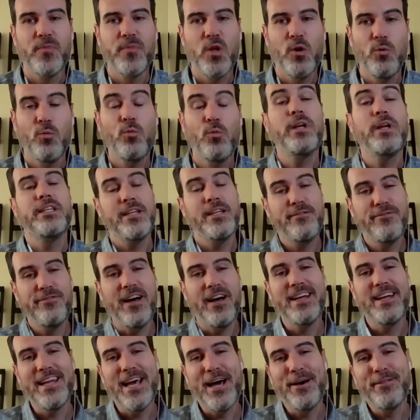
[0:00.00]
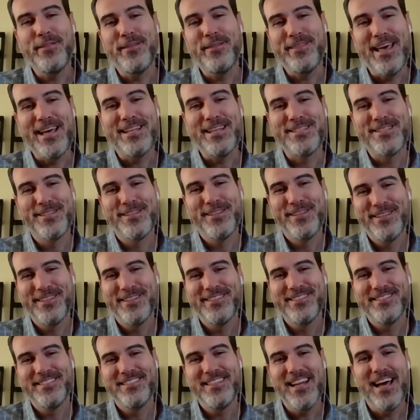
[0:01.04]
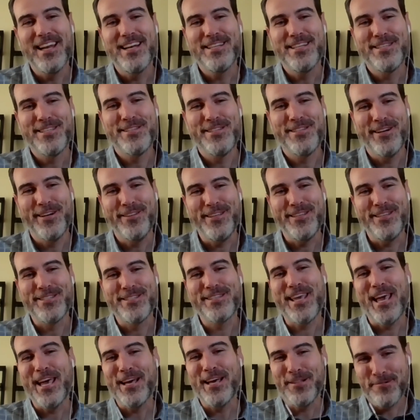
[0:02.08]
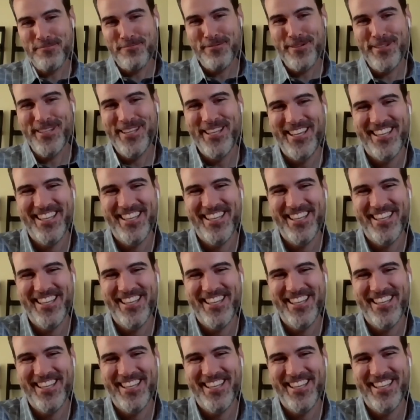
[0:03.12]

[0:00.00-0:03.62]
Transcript: We did find out that that's not necessarily scalable,